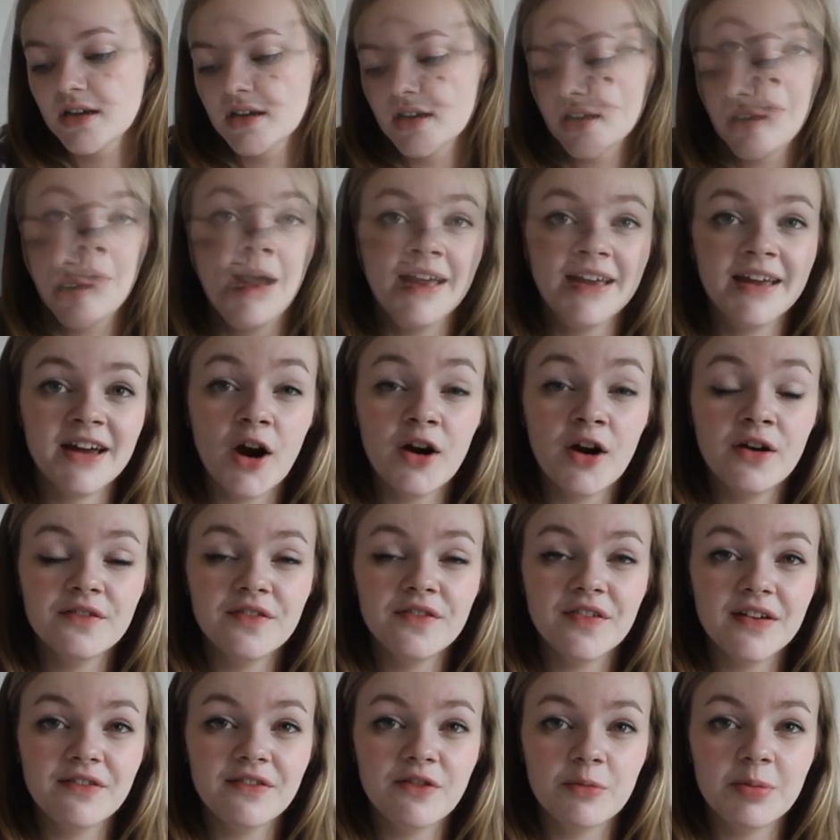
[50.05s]
My current
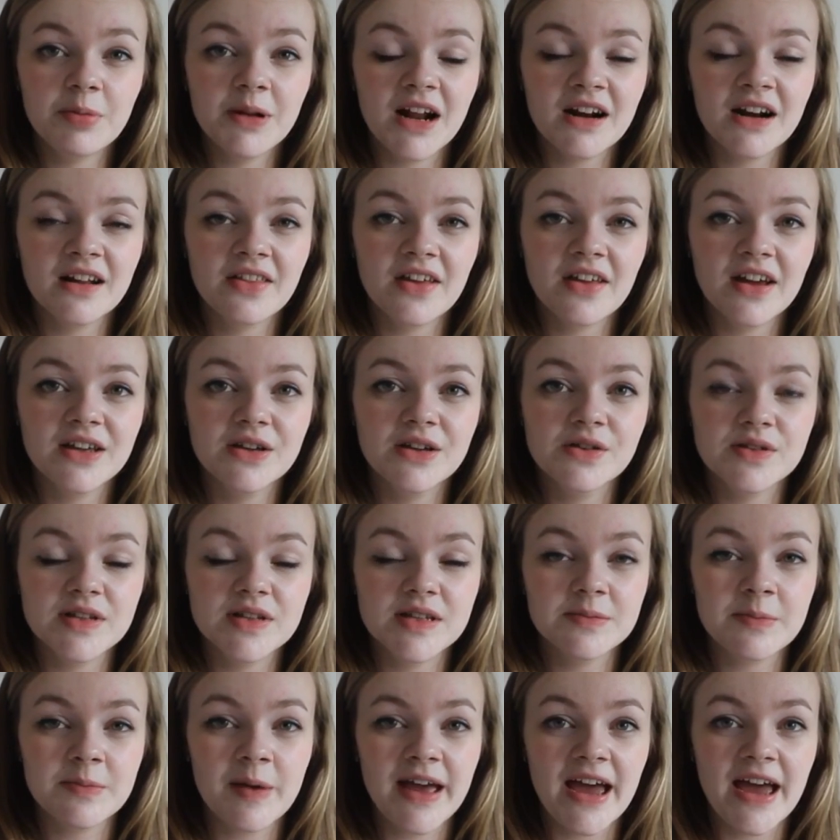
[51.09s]
favourite planner that I use
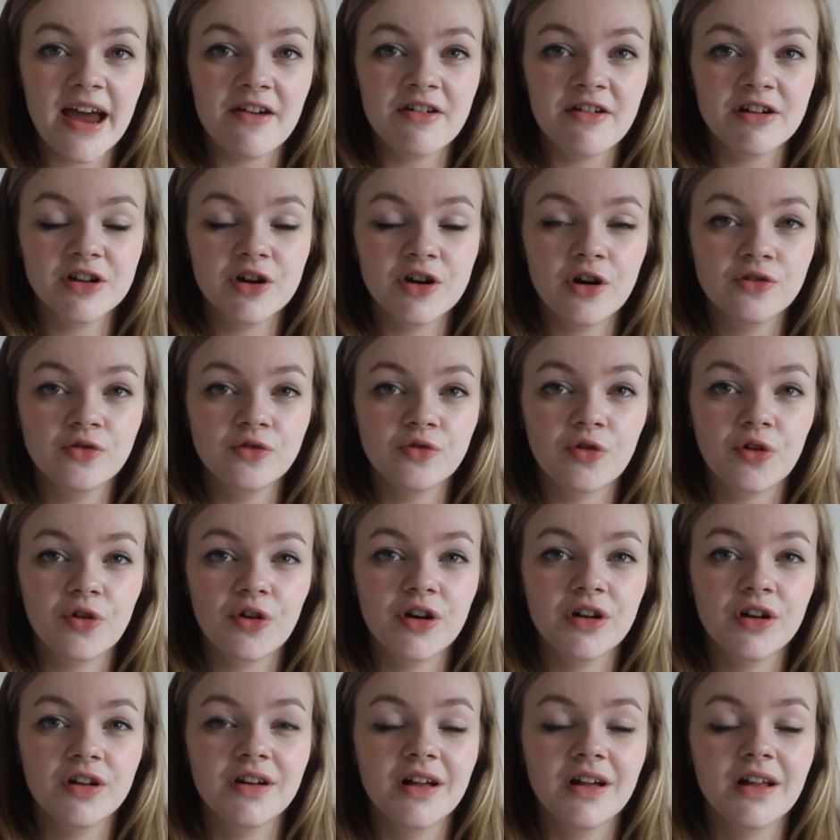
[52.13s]
is my Erin
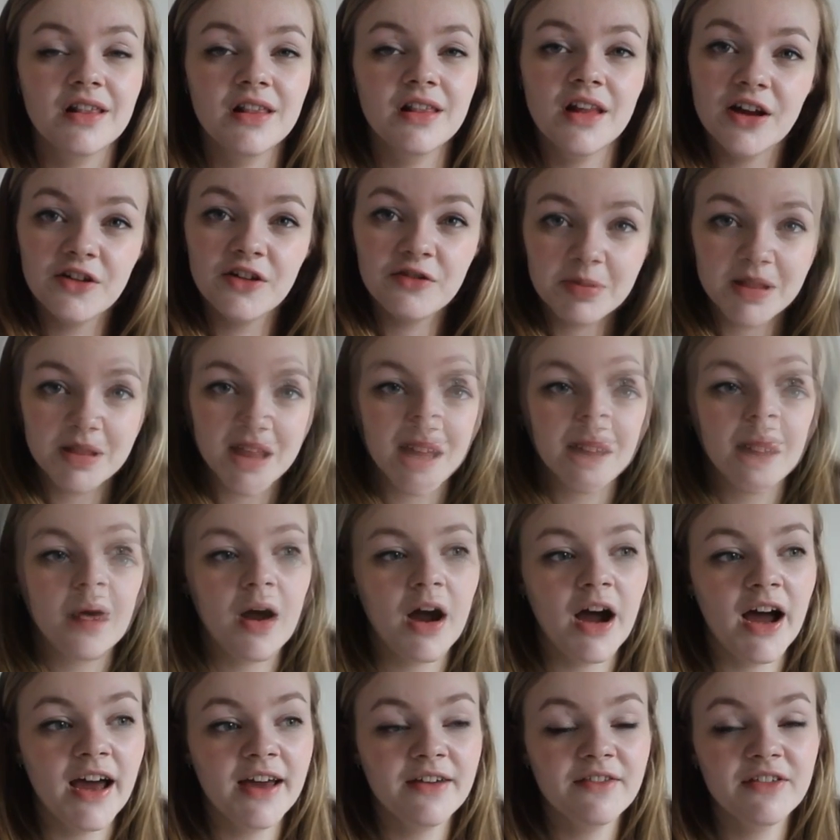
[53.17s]
Condren Life Planner.
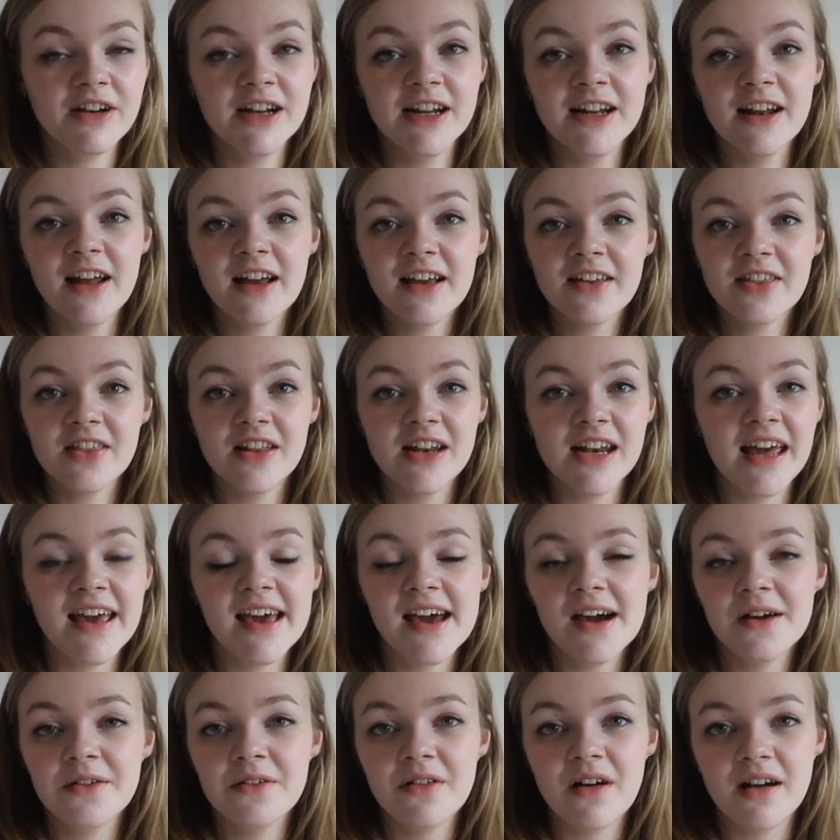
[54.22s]
I really like the
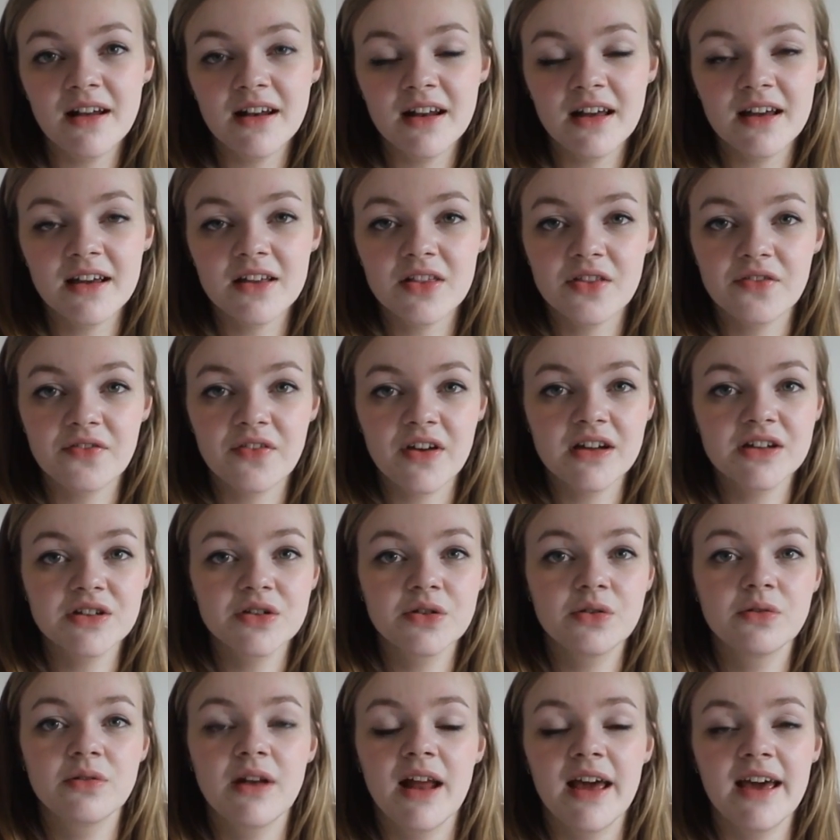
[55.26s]
layout, I like the
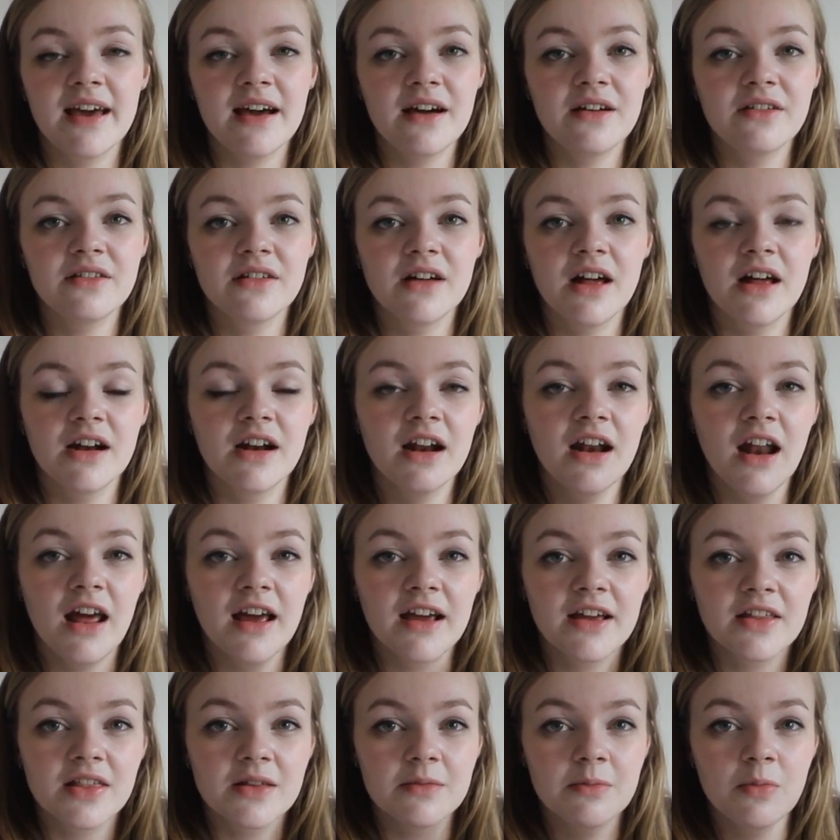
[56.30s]
vertical layout, and I
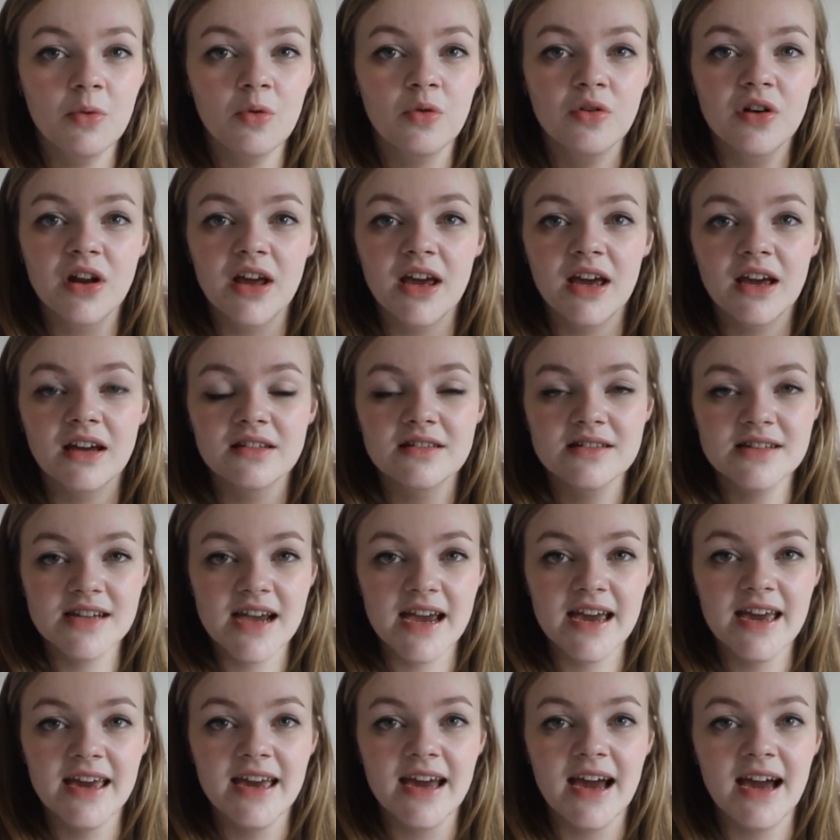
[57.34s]
like the morning,
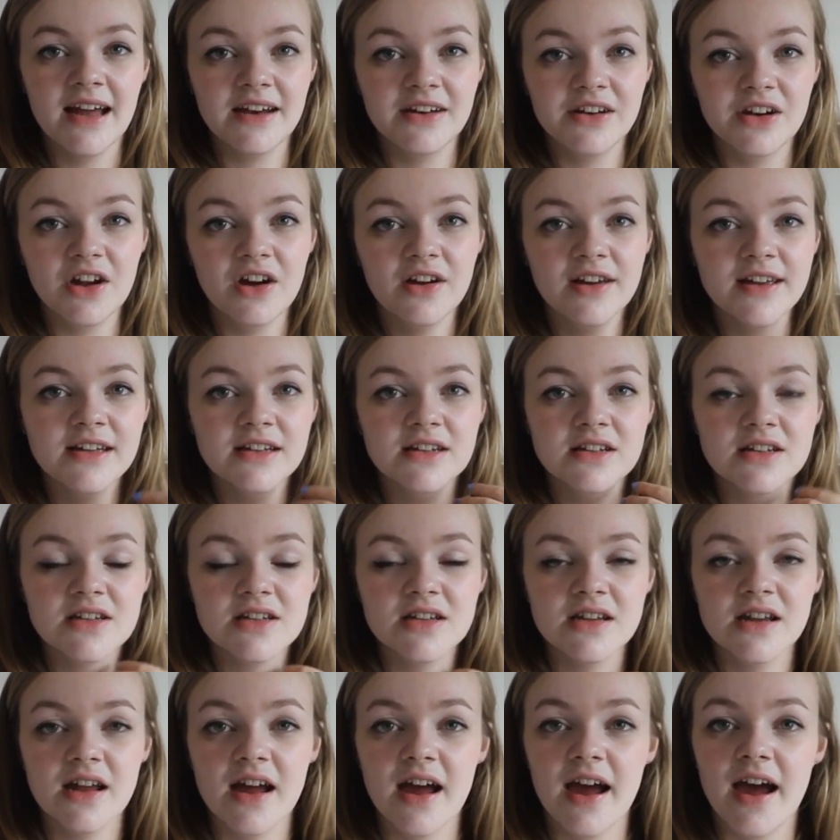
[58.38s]
day and
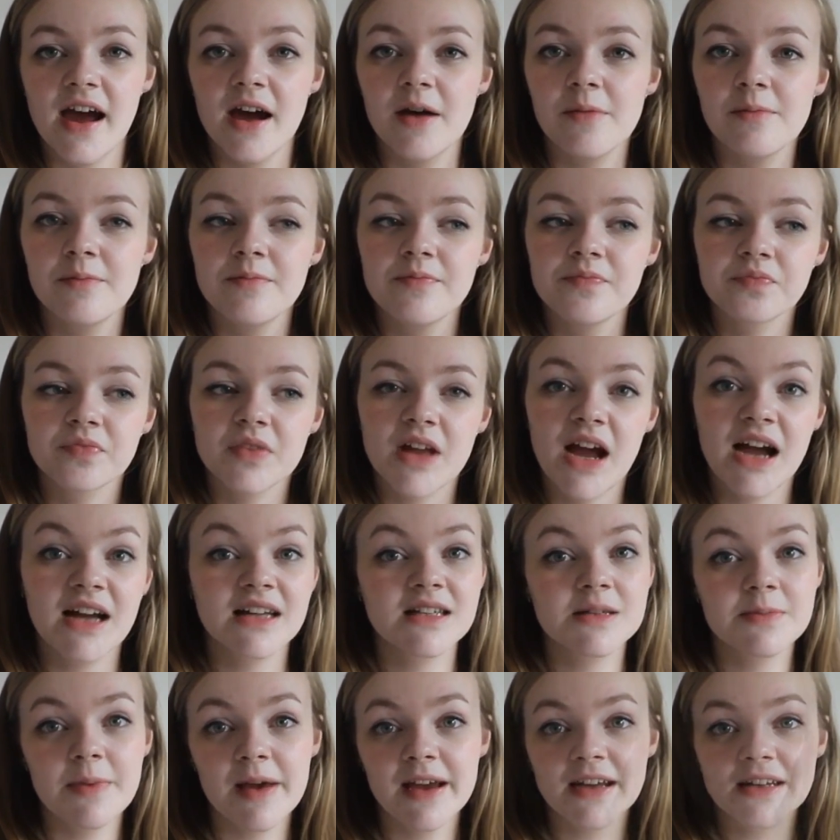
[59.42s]
night
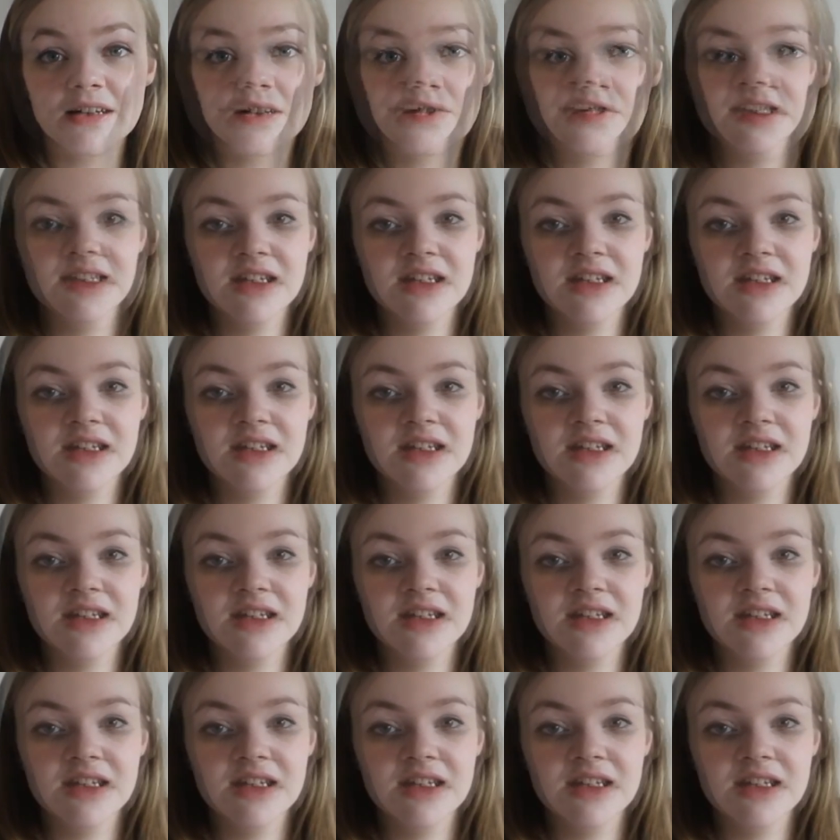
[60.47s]
aspect of it.